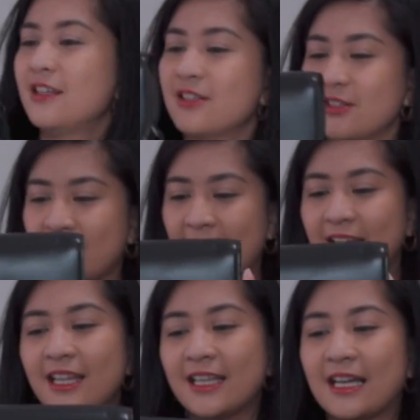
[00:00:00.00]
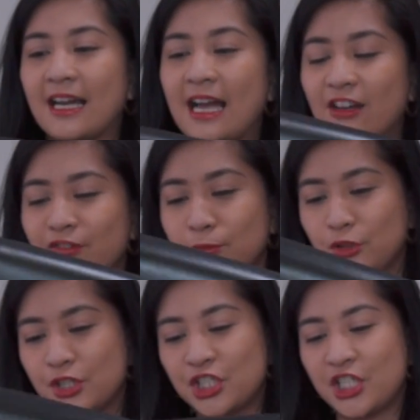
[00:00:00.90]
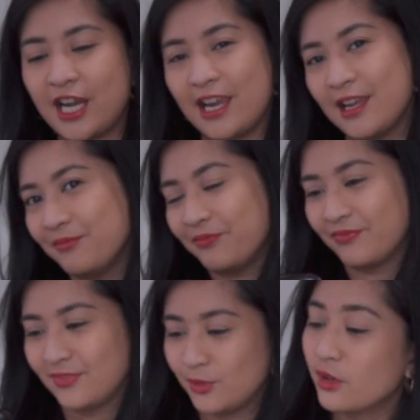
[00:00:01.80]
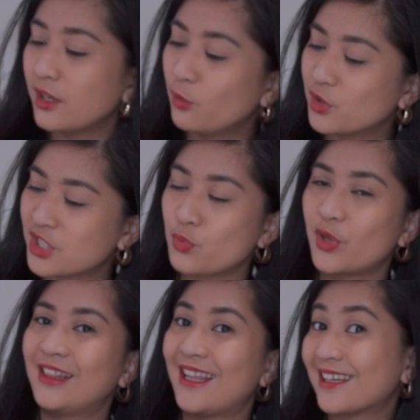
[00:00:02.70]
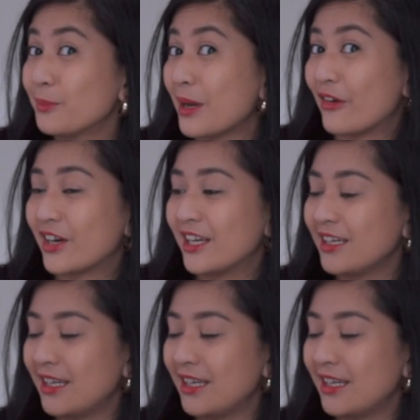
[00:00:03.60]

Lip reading: So it's kind of like a half moon shape, which is what I liked about it.